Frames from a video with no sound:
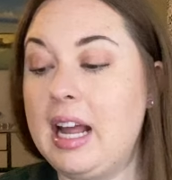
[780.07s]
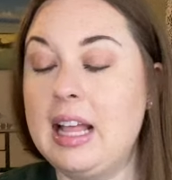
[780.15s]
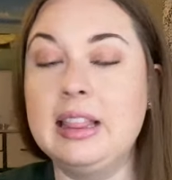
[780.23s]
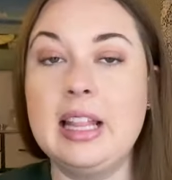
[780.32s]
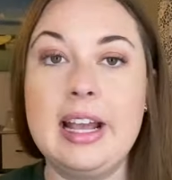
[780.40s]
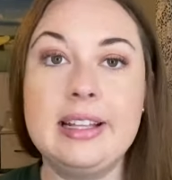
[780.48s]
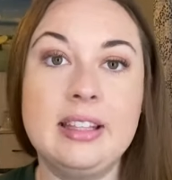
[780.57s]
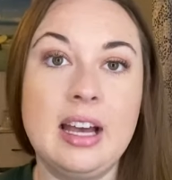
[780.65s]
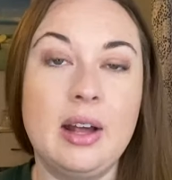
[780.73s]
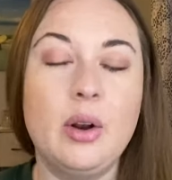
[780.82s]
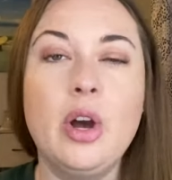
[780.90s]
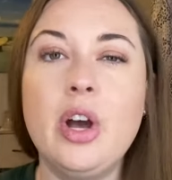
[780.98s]
I like
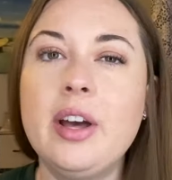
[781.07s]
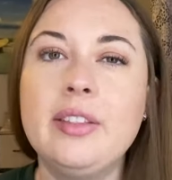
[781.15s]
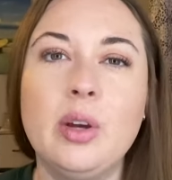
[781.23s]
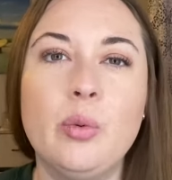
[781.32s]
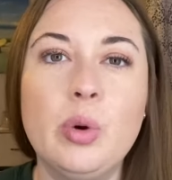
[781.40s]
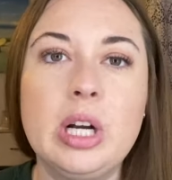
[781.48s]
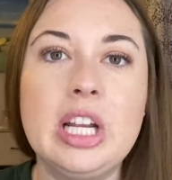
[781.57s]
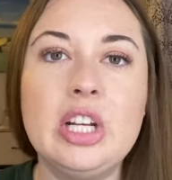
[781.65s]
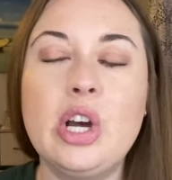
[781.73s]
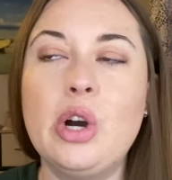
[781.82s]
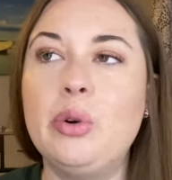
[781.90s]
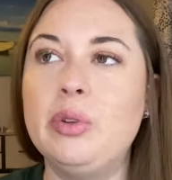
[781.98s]
that the woody
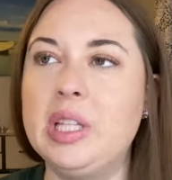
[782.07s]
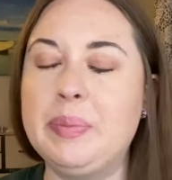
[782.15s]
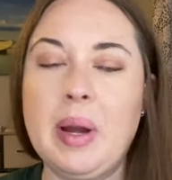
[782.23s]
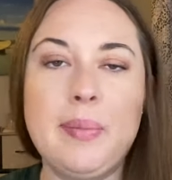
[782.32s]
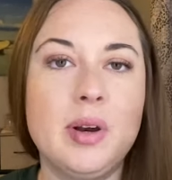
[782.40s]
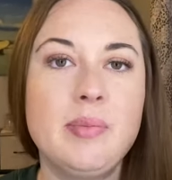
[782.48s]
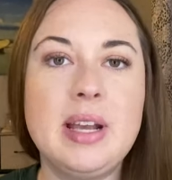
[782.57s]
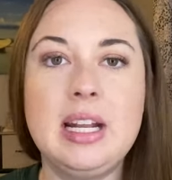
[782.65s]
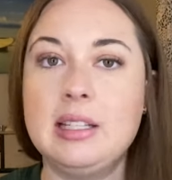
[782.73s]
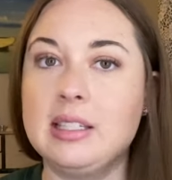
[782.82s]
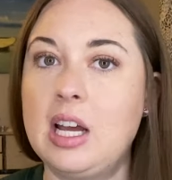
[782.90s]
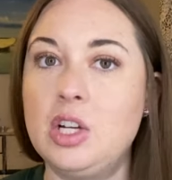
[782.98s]
note, the peppermint
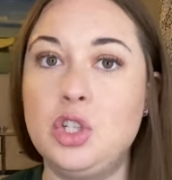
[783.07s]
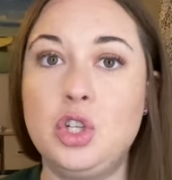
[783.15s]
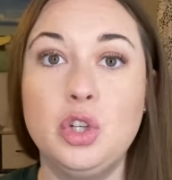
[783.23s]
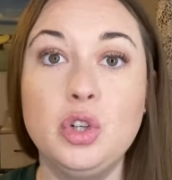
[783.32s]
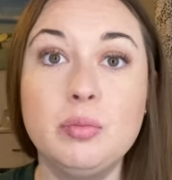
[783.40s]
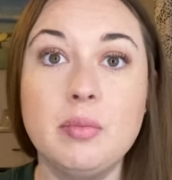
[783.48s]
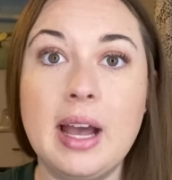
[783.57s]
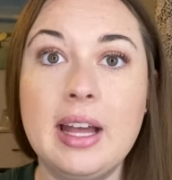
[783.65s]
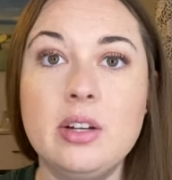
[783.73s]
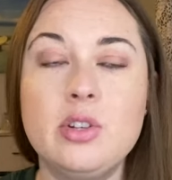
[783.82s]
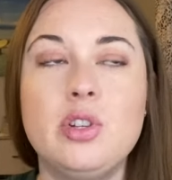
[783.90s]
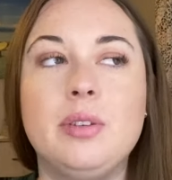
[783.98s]
is not too
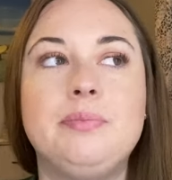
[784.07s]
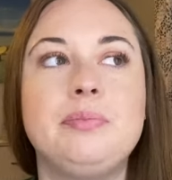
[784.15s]
much.